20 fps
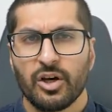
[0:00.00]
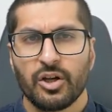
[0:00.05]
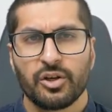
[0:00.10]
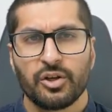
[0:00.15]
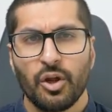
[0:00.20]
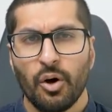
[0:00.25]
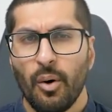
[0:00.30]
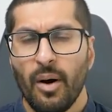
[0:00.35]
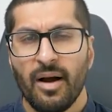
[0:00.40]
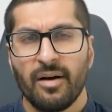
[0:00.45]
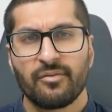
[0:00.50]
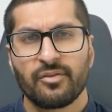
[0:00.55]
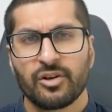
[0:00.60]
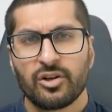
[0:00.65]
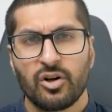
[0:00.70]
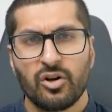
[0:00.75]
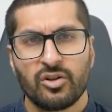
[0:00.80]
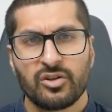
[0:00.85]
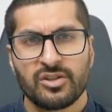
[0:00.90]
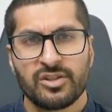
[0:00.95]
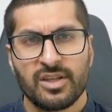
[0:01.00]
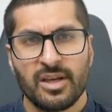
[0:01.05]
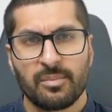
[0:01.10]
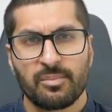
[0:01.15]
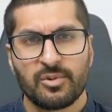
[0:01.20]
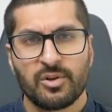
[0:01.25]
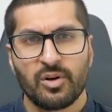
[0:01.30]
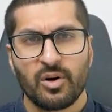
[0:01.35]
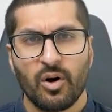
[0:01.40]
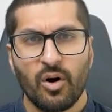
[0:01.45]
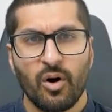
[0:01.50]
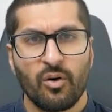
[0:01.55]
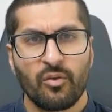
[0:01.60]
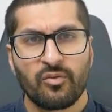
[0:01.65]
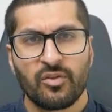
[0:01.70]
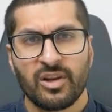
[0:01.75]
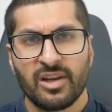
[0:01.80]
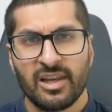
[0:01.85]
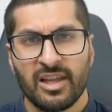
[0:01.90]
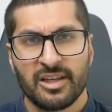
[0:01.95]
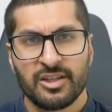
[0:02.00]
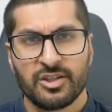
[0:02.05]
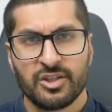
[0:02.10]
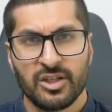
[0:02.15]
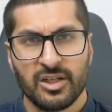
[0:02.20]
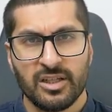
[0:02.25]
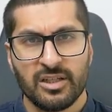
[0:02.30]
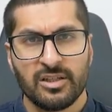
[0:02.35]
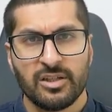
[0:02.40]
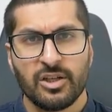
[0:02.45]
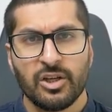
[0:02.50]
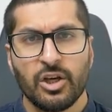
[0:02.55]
don't have the concept of the ledger,